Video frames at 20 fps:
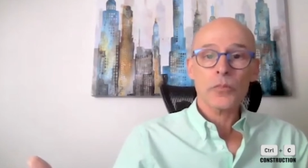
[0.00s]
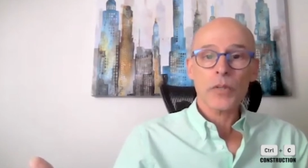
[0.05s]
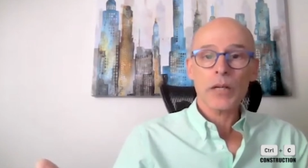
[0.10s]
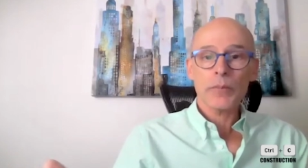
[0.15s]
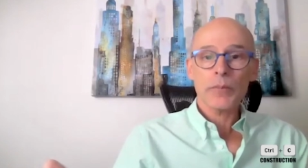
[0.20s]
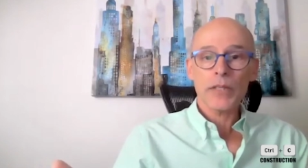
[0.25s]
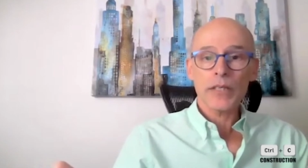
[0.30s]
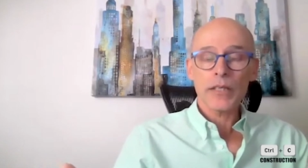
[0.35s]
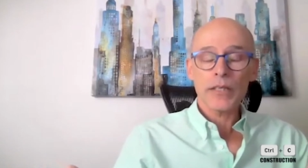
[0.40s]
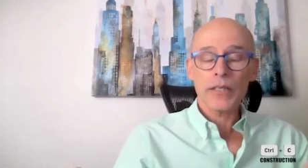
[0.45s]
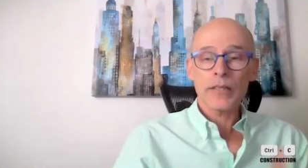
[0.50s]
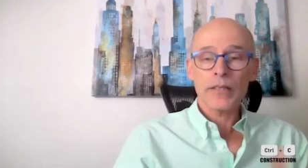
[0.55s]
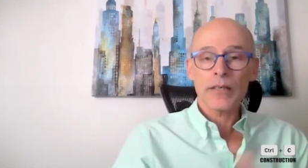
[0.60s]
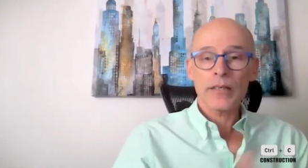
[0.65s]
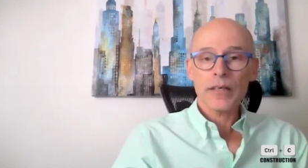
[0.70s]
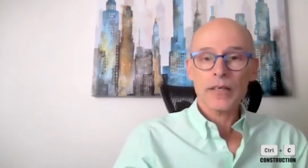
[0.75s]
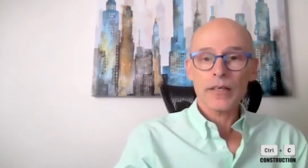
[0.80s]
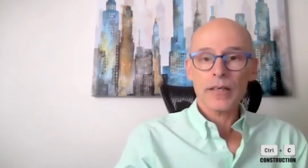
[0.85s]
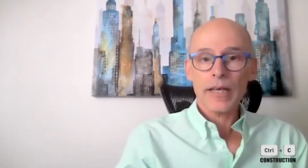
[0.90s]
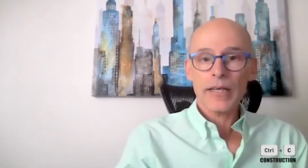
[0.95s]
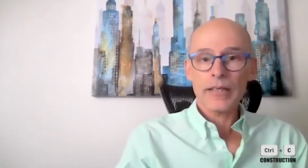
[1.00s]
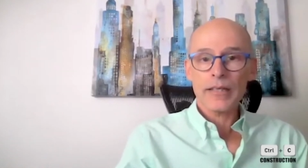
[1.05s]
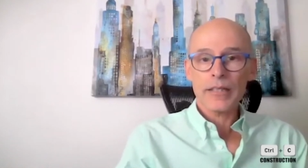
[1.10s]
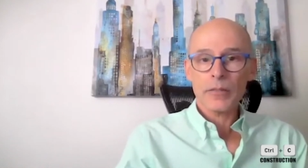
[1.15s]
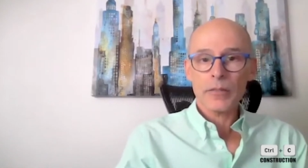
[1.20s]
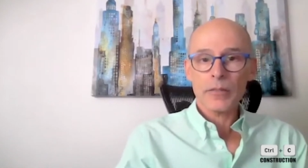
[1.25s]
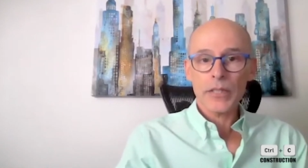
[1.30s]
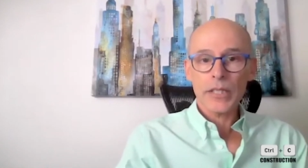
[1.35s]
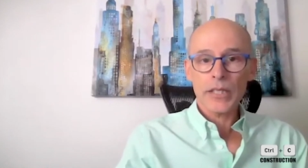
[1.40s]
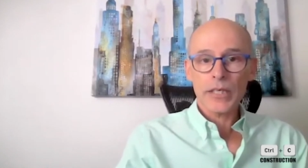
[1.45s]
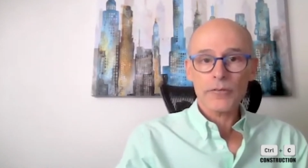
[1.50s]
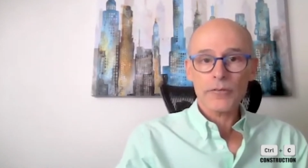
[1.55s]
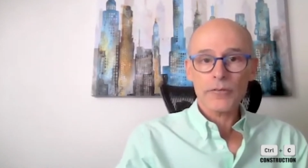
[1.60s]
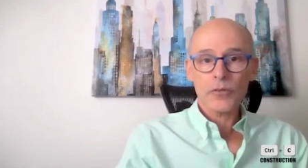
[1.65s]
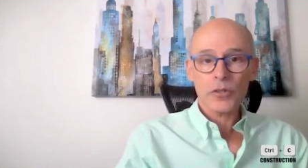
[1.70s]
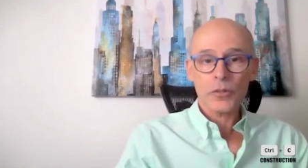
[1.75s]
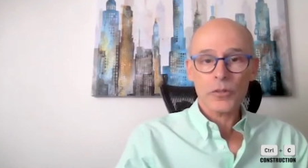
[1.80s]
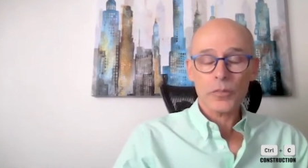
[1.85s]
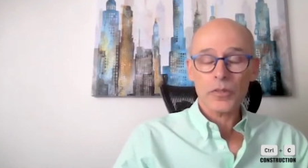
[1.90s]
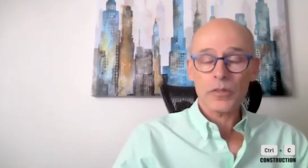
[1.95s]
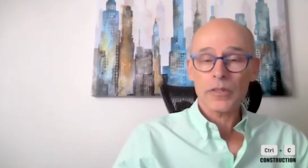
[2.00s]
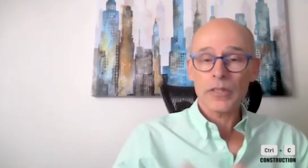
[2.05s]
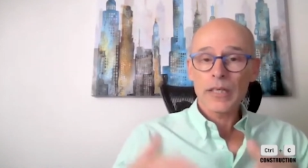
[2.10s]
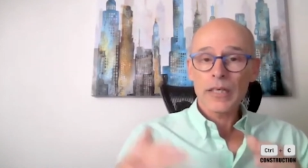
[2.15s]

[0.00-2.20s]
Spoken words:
probably end up being affordable.